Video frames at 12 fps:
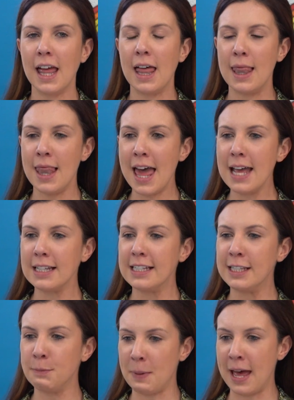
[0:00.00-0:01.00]
Let's
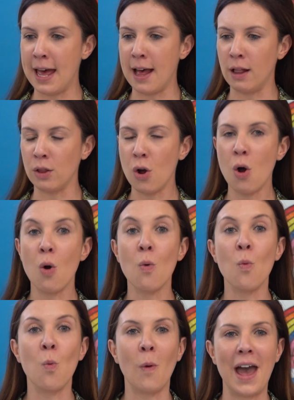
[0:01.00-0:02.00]
spell
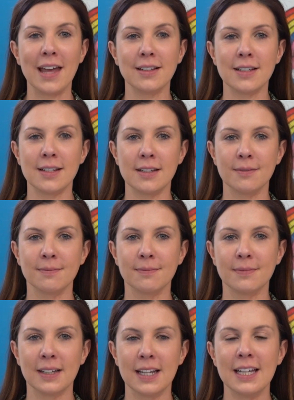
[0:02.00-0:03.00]
wet.
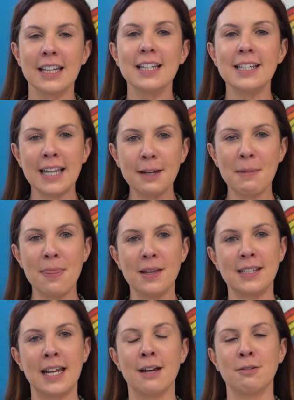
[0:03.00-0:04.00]
Segment the
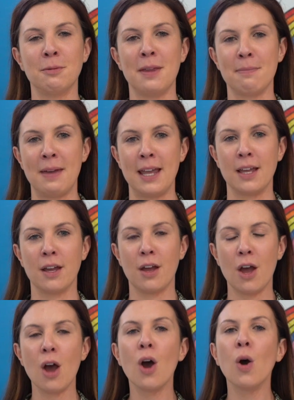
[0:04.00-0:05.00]
sounds with me.
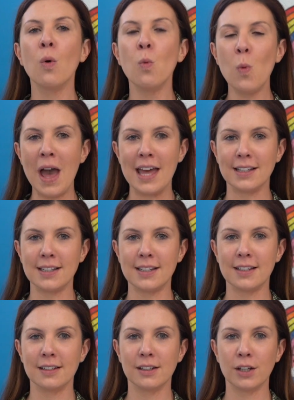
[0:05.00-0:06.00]

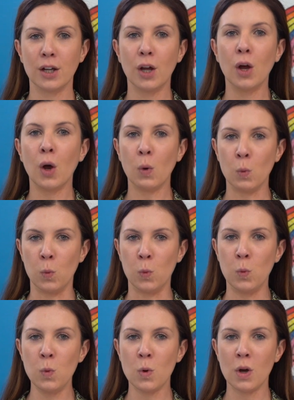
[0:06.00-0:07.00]
Wet
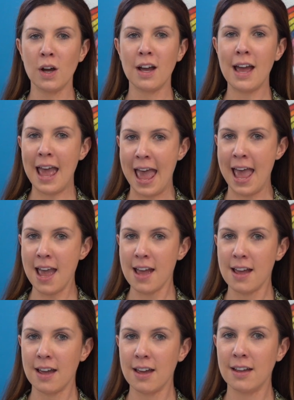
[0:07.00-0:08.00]
w, e,
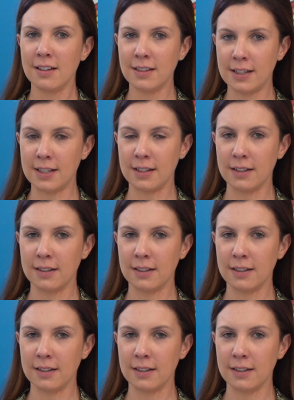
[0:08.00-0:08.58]
t.